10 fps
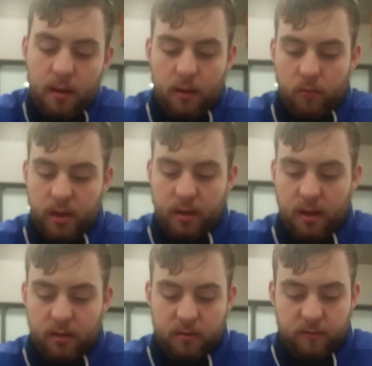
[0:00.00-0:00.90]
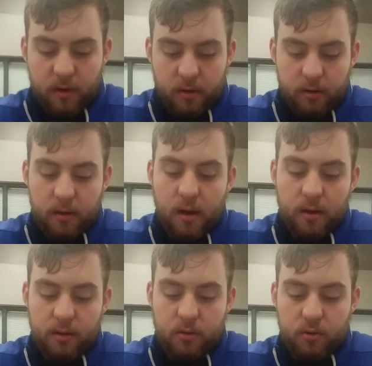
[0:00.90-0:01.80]
Rick and his father got
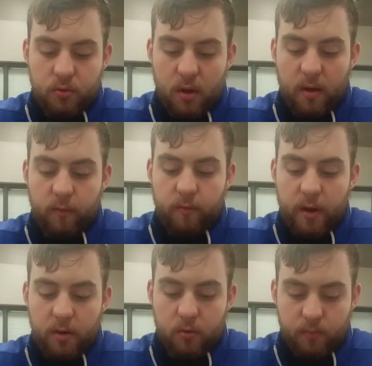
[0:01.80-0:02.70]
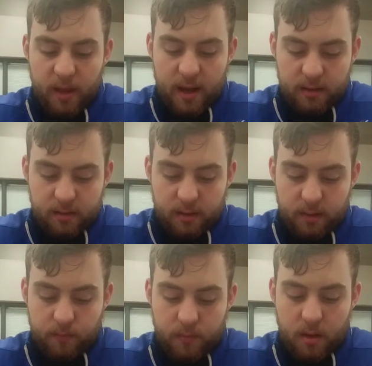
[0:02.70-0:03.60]
into a fatal
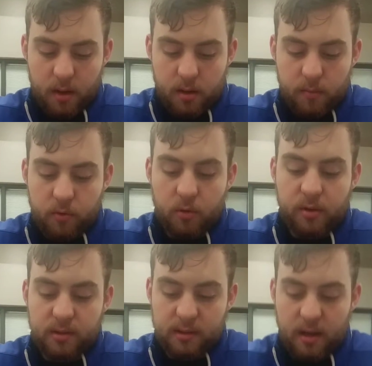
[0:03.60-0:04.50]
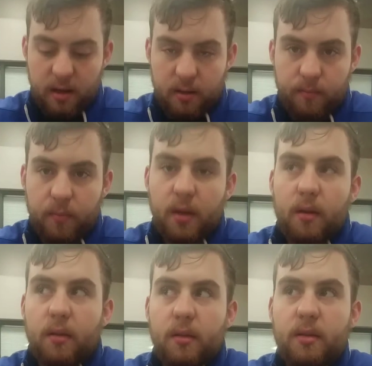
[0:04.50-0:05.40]
accident and he broke his leg.
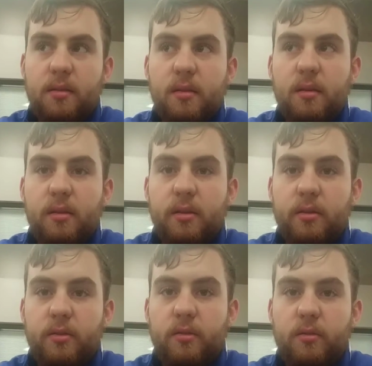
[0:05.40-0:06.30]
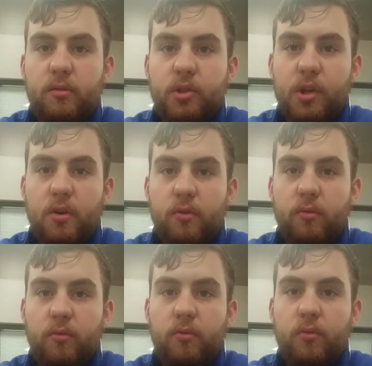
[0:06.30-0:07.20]
This is
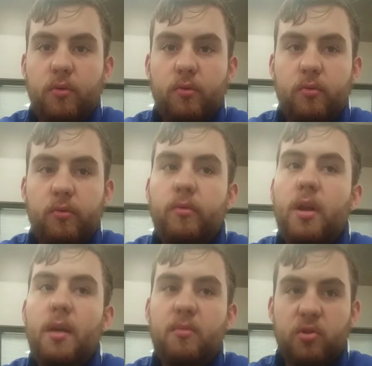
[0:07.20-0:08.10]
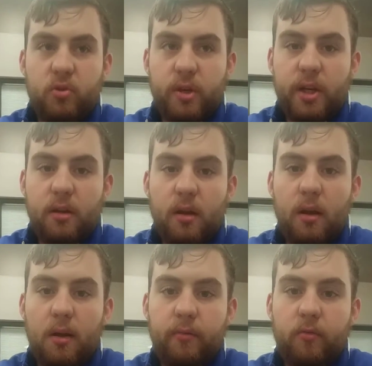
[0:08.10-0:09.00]
shown through imagery
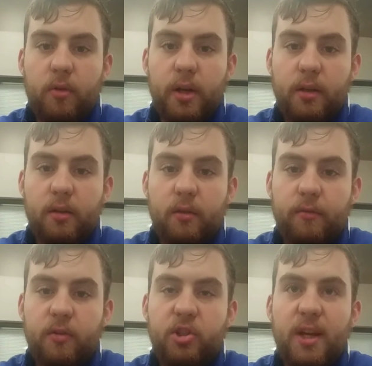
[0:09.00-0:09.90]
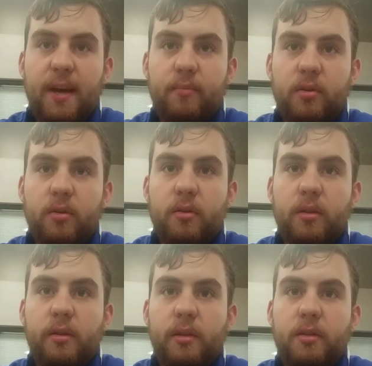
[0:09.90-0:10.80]
of Rick in the first chapter
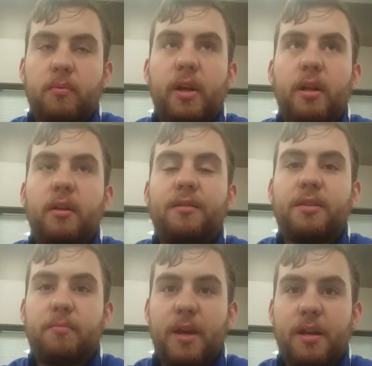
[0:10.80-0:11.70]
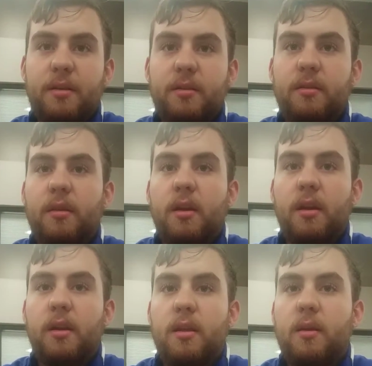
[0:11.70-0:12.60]
explaining space
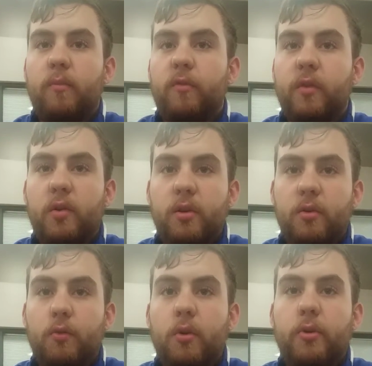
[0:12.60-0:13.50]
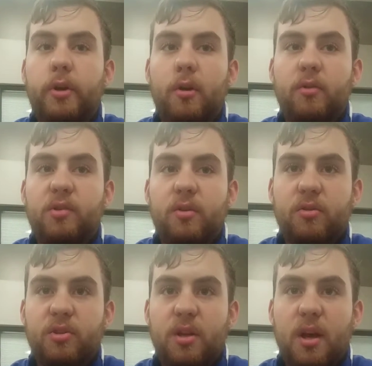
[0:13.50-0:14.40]
and him floating through it and all this
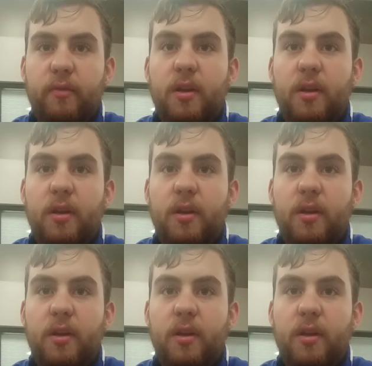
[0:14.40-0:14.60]
other stuff,